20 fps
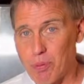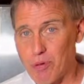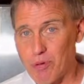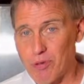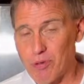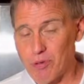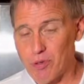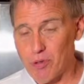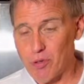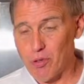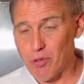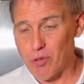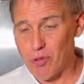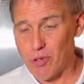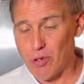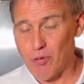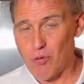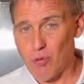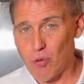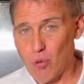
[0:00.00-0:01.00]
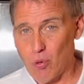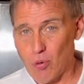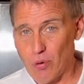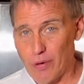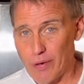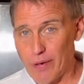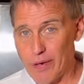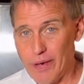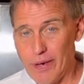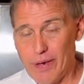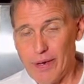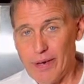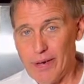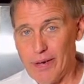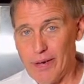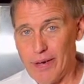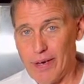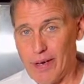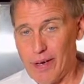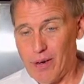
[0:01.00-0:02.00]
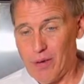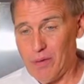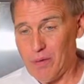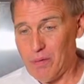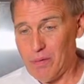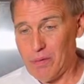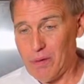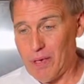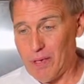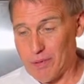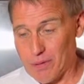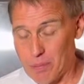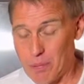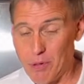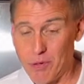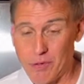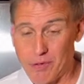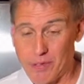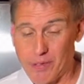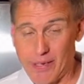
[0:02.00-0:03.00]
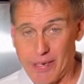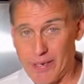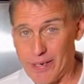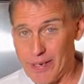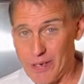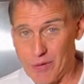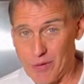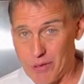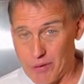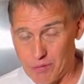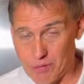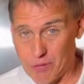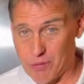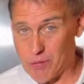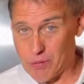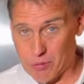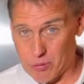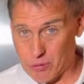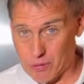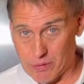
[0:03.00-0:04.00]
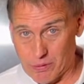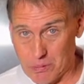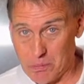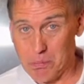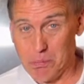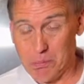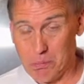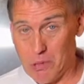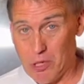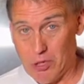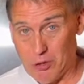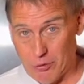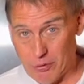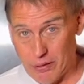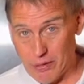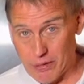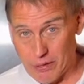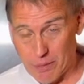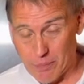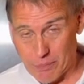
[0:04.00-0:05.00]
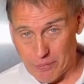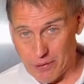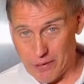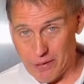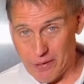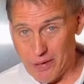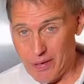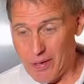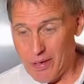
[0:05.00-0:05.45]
person could afford. Now, as opposed to Lionel, that was strictly a train company.